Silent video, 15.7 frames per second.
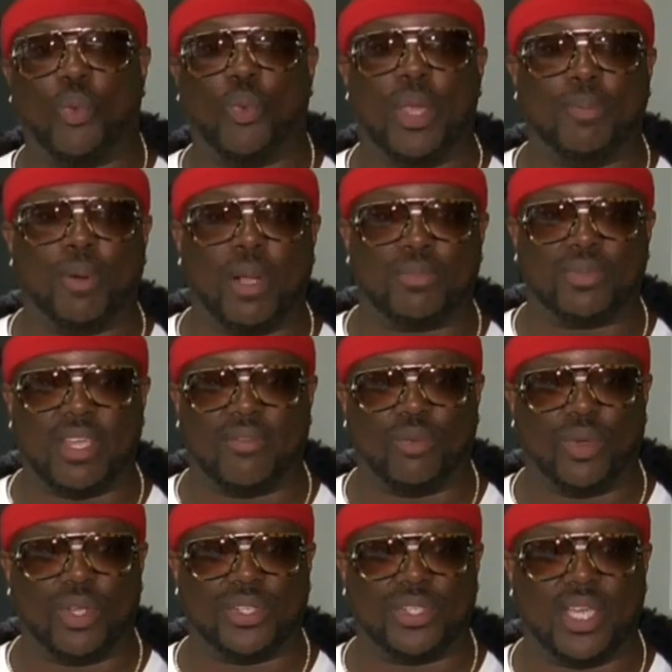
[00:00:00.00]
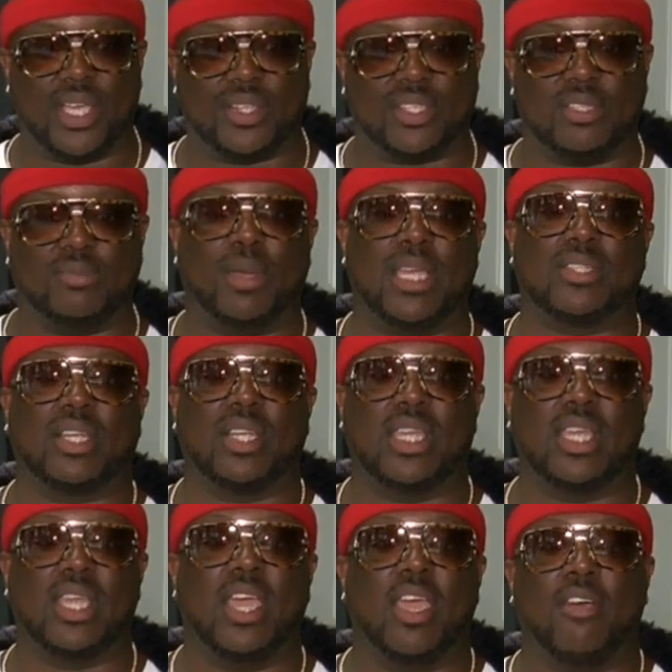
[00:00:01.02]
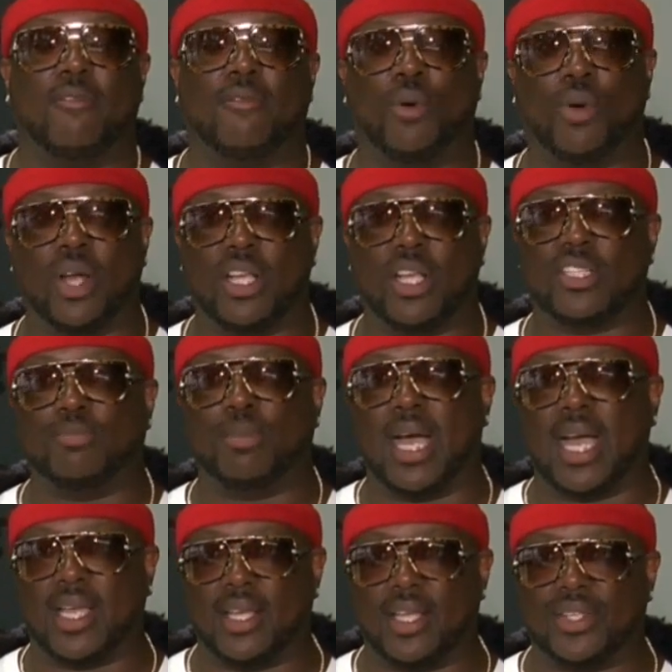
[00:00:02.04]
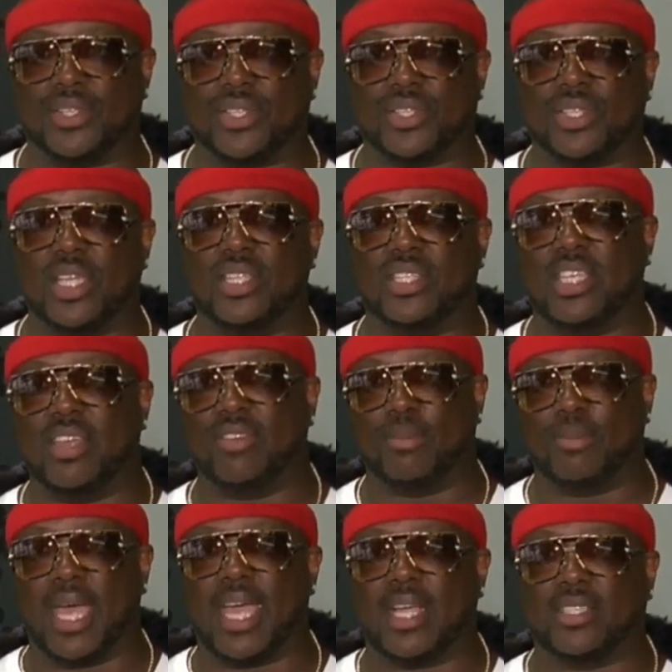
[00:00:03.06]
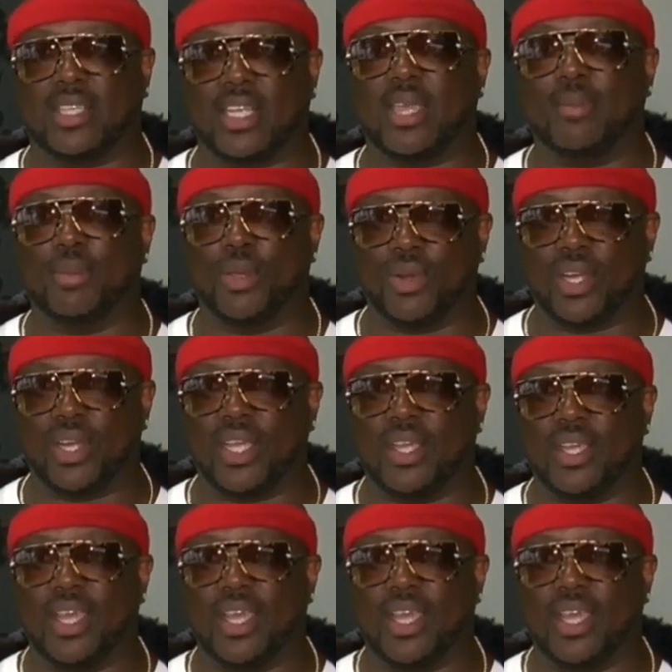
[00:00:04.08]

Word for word: We Pump 716 is basically for us, by us, is giving back to the community.